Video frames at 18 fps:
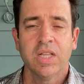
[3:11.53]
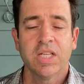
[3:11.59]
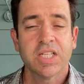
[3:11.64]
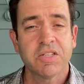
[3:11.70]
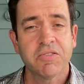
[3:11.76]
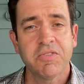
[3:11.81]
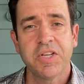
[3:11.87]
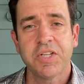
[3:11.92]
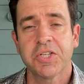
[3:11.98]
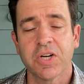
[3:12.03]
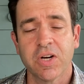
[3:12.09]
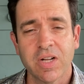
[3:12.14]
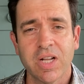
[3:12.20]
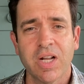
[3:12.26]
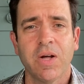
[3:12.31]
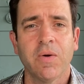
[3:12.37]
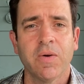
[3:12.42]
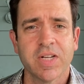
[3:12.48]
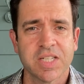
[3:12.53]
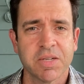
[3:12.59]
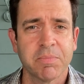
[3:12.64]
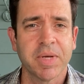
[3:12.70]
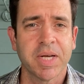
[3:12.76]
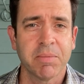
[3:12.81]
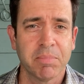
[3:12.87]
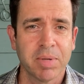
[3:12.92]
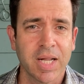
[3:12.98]
this feature alone is a big
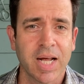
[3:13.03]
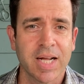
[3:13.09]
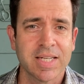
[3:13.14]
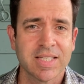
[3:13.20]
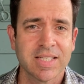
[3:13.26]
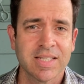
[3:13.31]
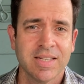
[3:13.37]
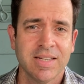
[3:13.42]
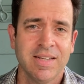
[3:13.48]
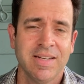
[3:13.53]
plus.